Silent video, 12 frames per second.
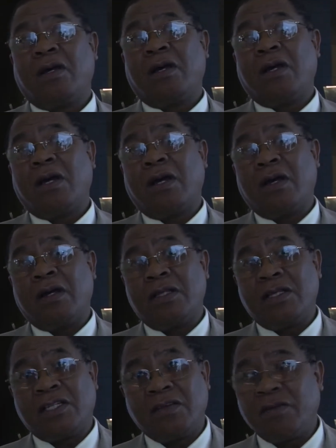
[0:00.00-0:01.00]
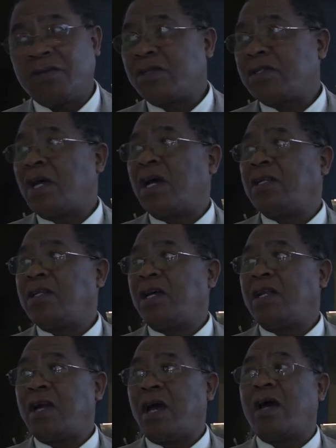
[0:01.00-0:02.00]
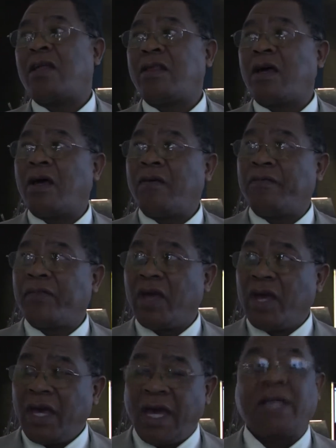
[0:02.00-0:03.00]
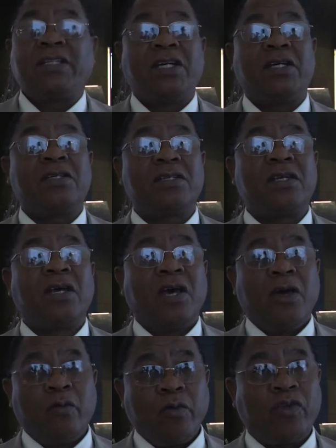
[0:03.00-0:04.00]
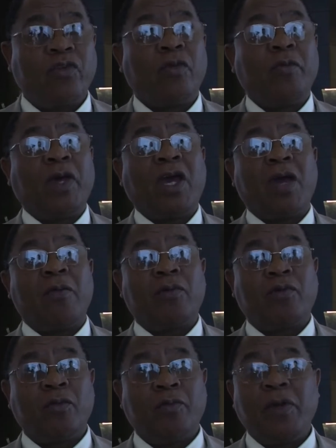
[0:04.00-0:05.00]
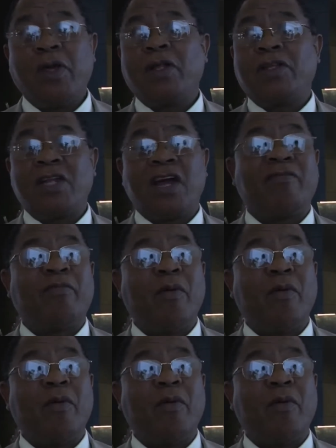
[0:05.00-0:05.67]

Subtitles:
the civil society and other actors, we should be able to build enough